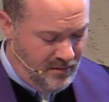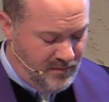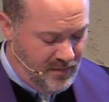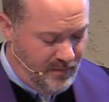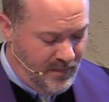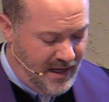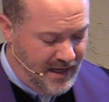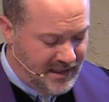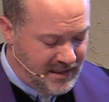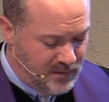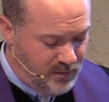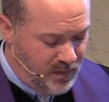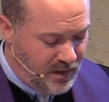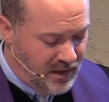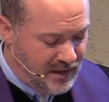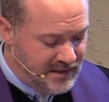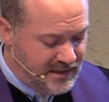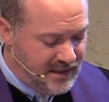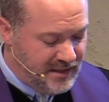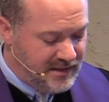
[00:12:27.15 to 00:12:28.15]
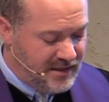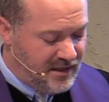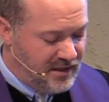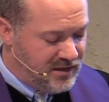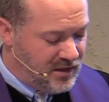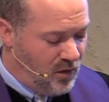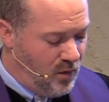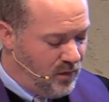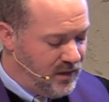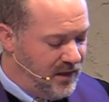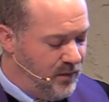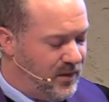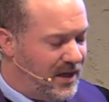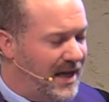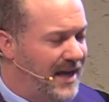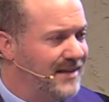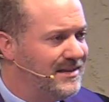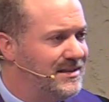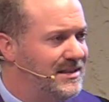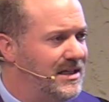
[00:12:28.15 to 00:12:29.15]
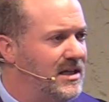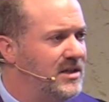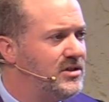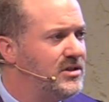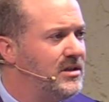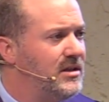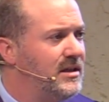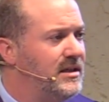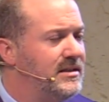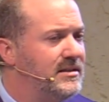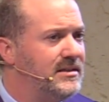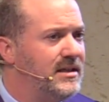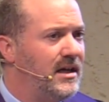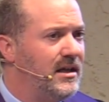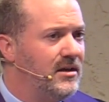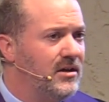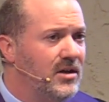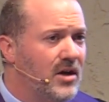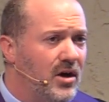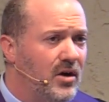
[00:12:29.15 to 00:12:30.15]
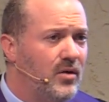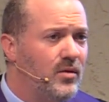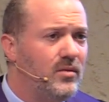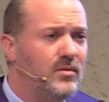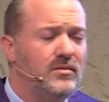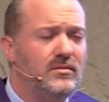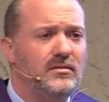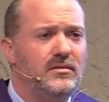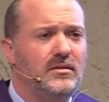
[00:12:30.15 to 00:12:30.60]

but my experience is that it's only when I intentionally say no,